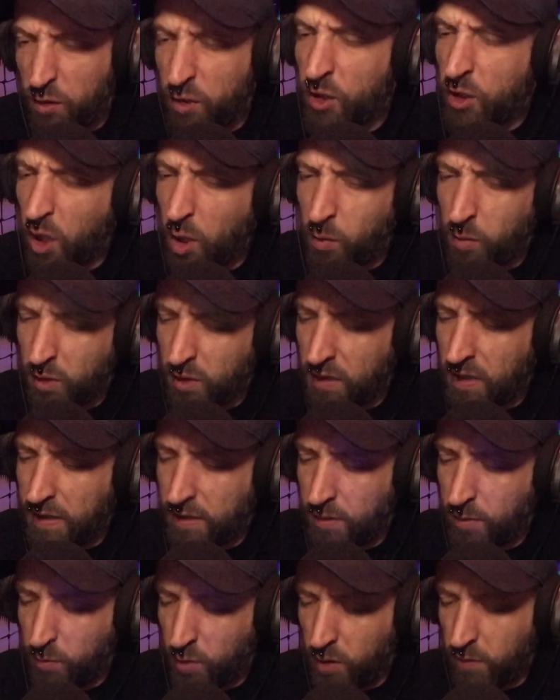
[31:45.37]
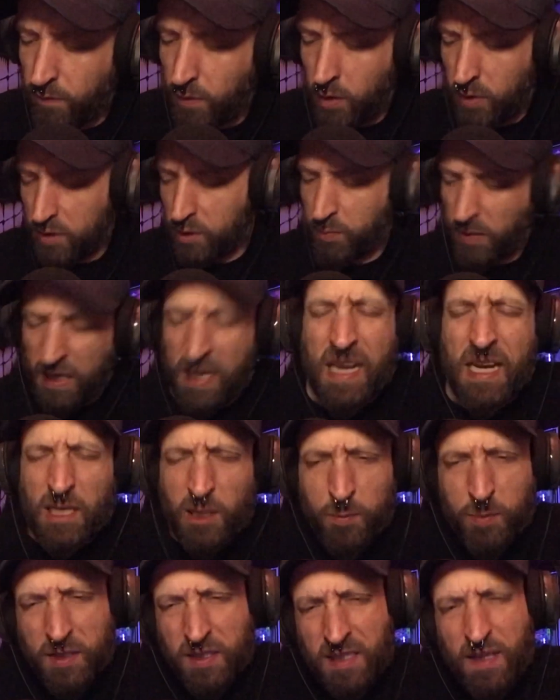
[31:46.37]
Star Wars has some good villains. But
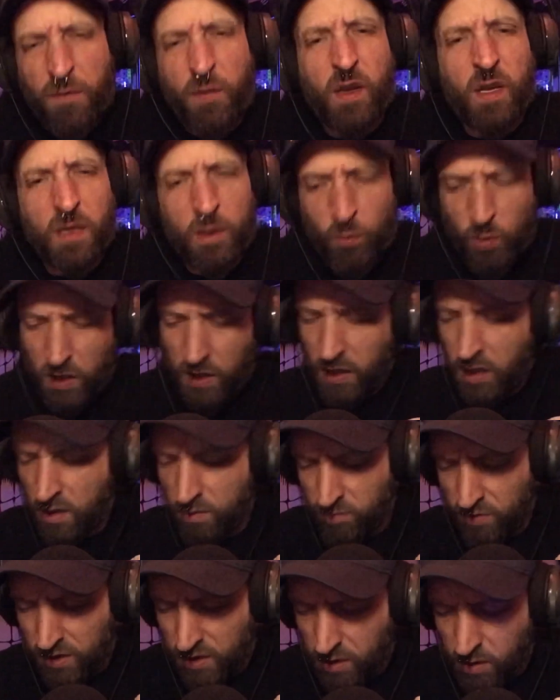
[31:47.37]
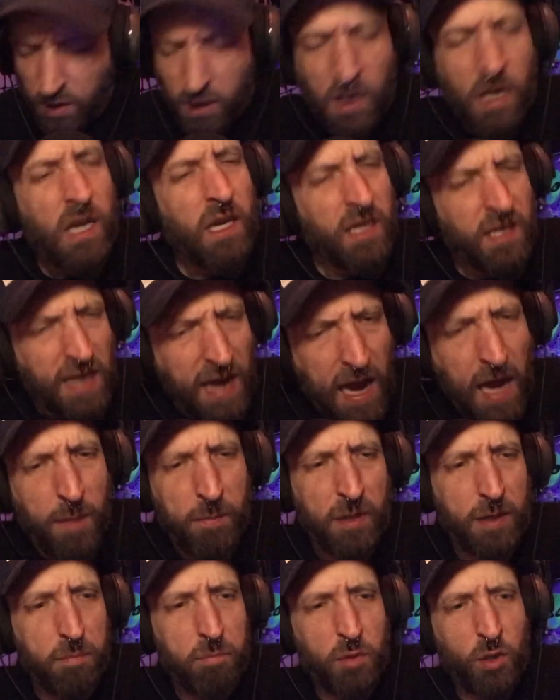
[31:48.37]
specifically when it comes to
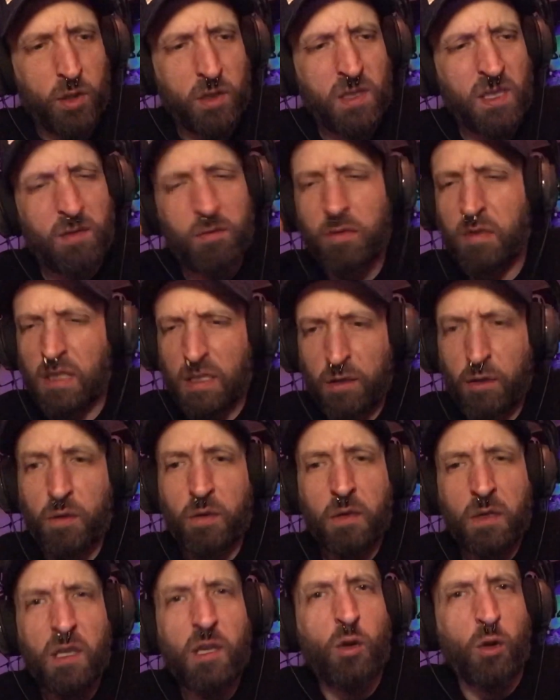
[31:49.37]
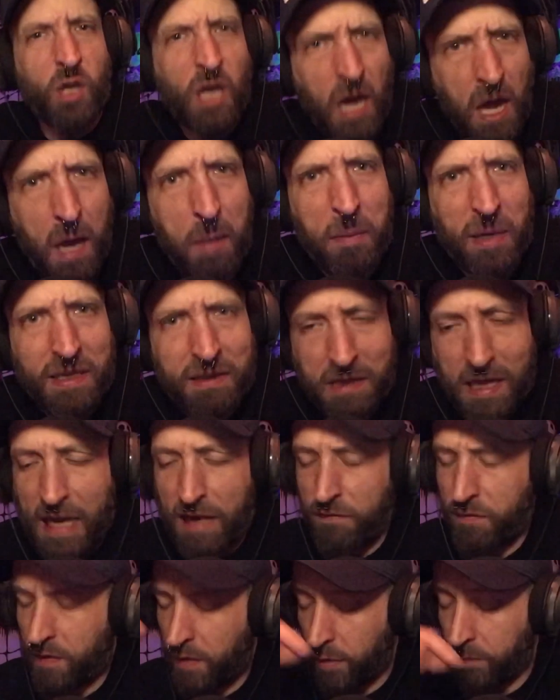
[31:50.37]
comic books, this is a little comic
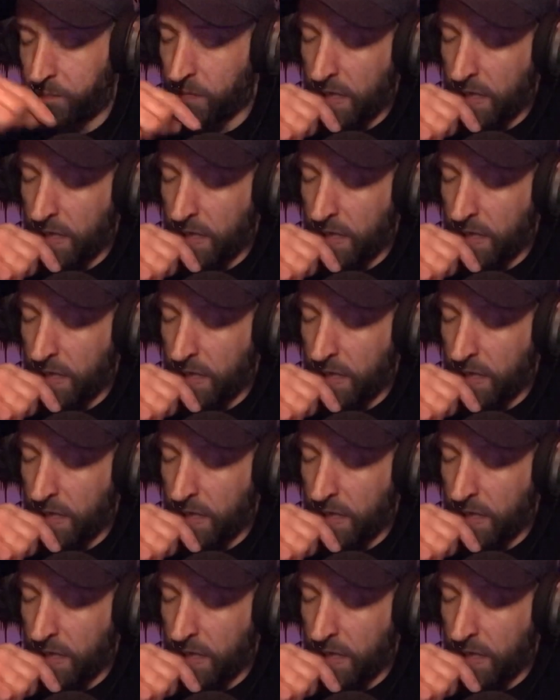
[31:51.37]
life here.